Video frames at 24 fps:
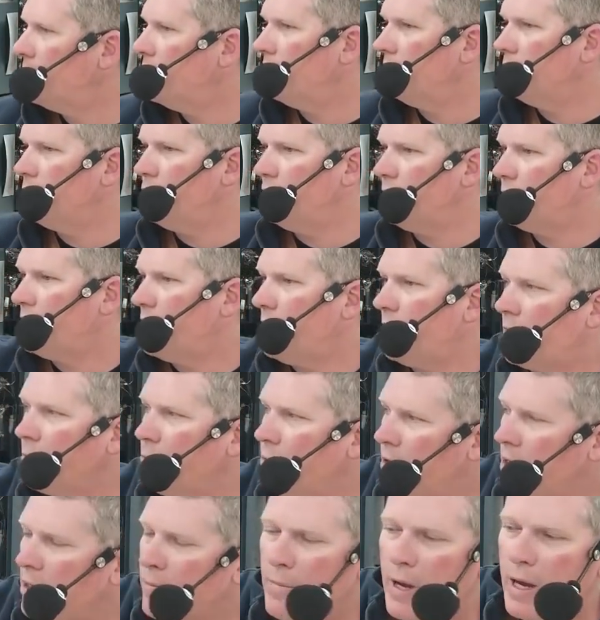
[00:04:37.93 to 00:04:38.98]
here
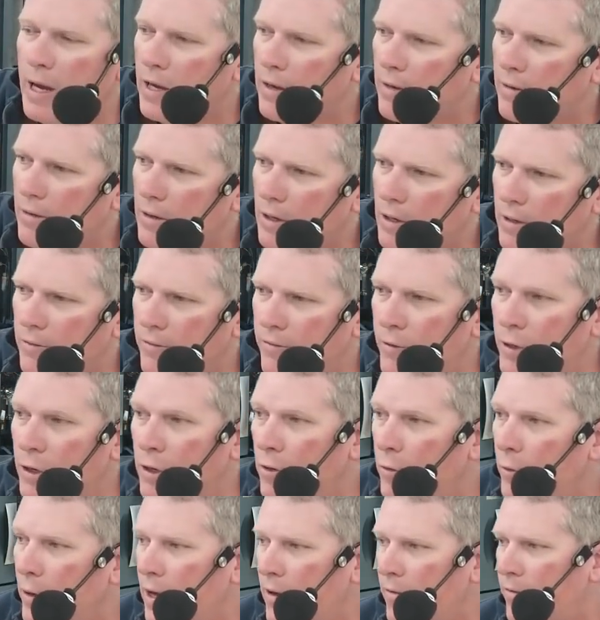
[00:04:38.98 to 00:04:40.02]
within my
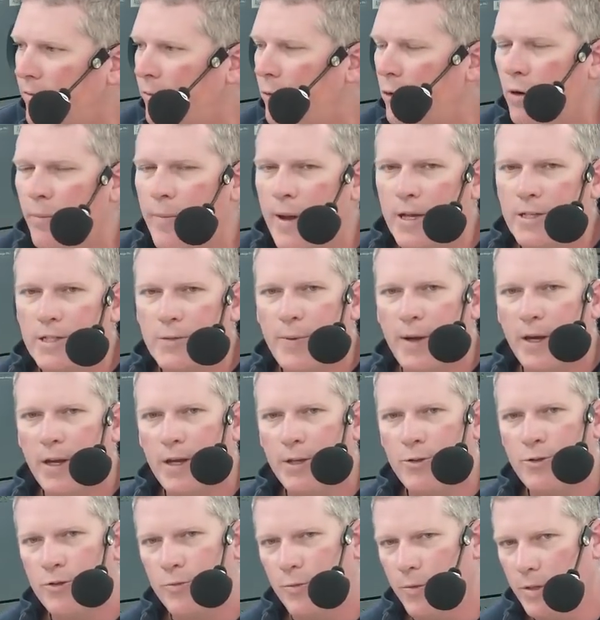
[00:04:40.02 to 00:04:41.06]
view, we have 4 mass spec
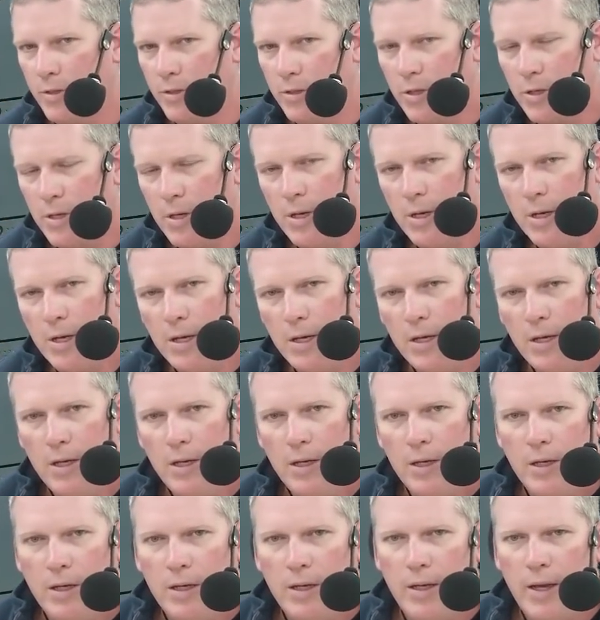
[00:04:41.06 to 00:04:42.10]
instruments.
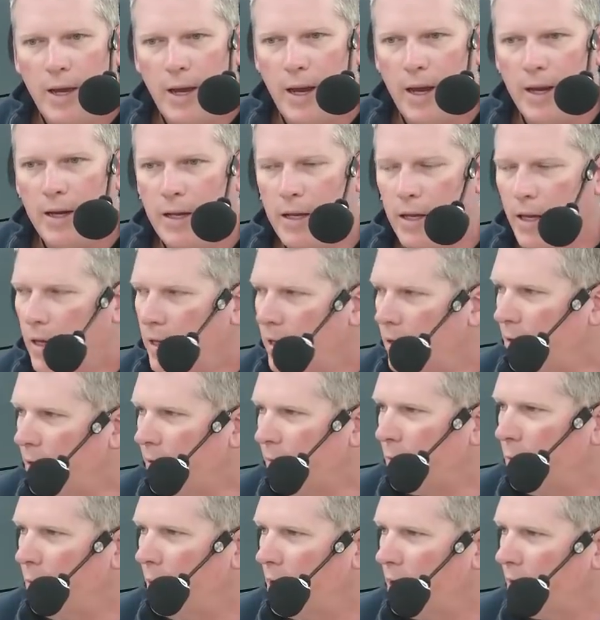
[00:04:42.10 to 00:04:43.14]
And
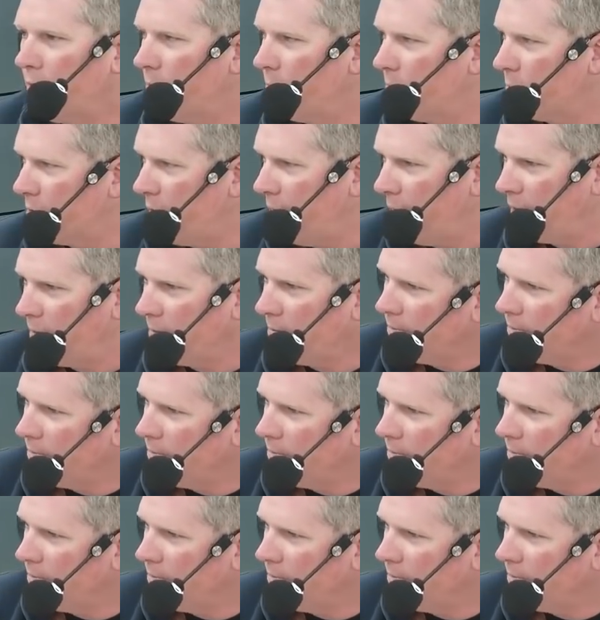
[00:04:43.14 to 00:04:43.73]
every one of them is like